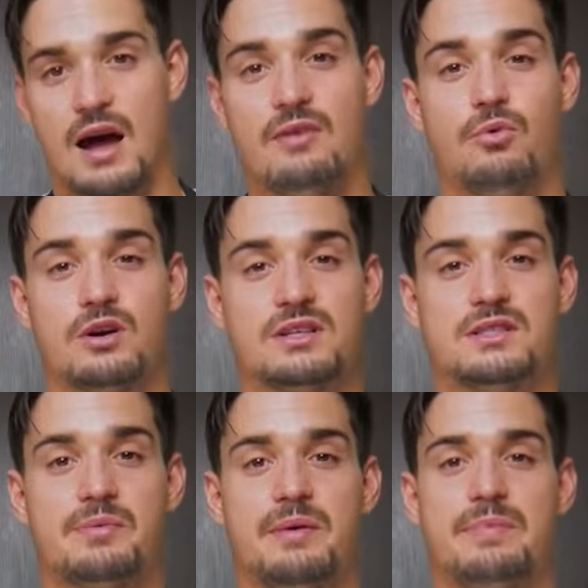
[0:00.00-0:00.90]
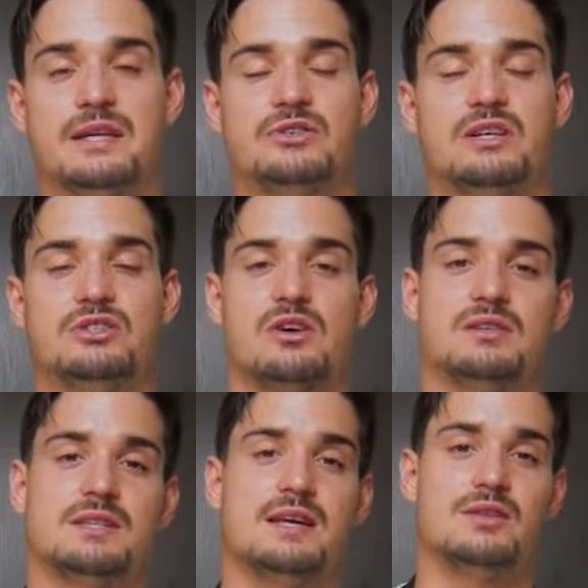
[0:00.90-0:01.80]
I've worked at some of the best
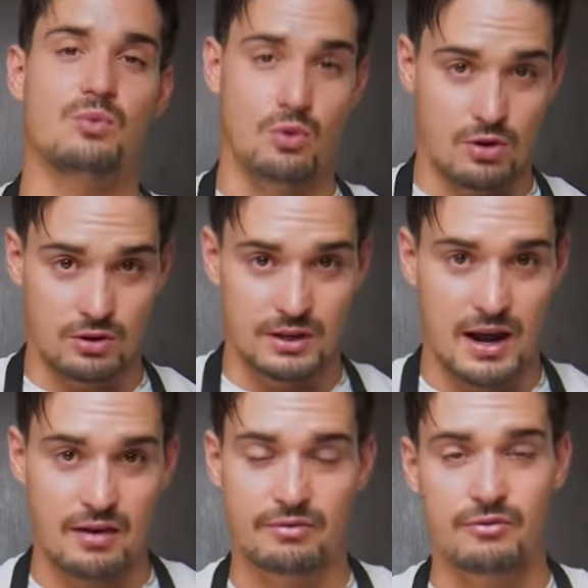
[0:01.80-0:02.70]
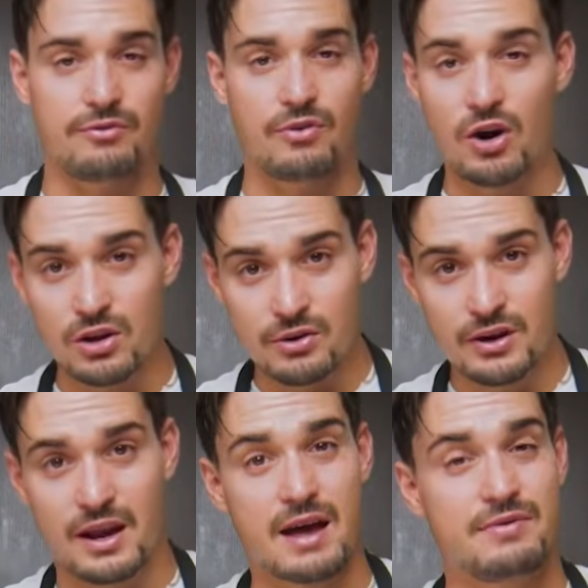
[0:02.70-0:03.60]
restaurants in the world. I have
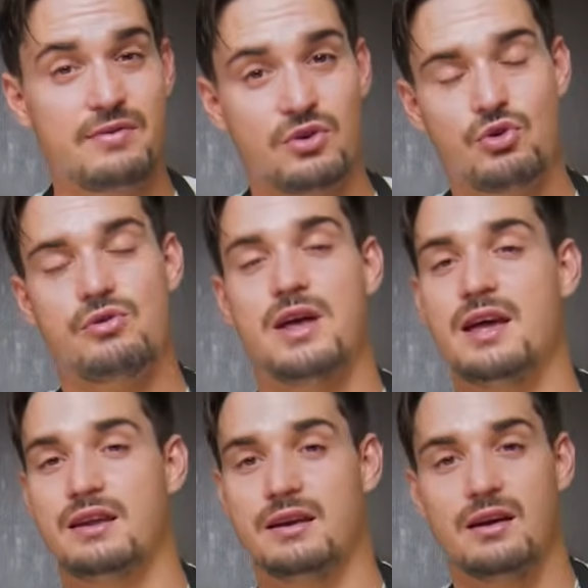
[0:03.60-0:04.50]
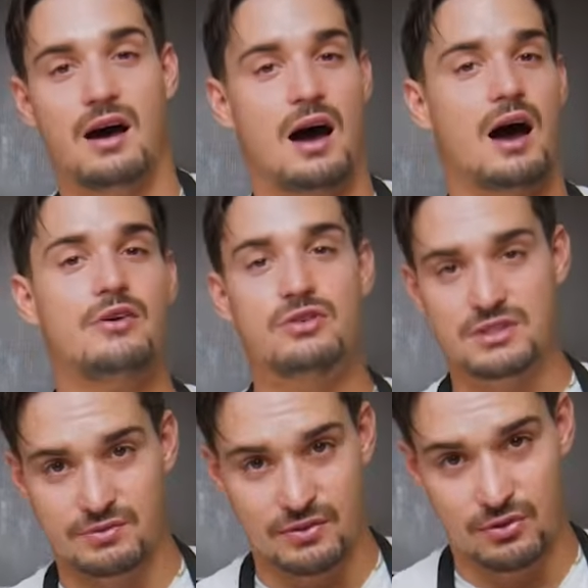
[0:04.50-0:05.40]
followed and I've even created
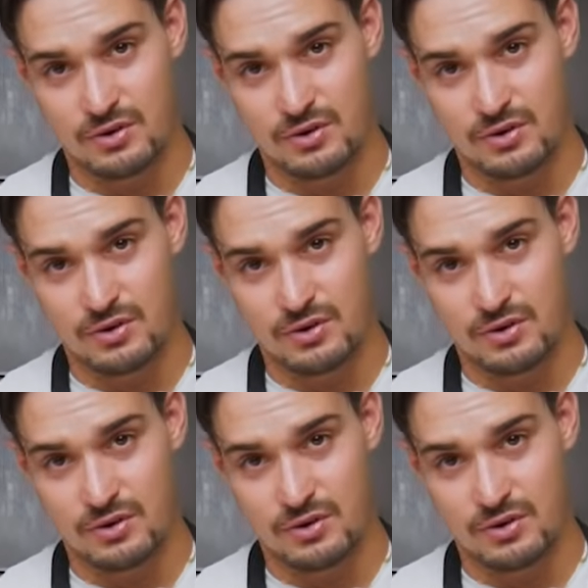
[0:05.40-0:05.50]
hundreds of different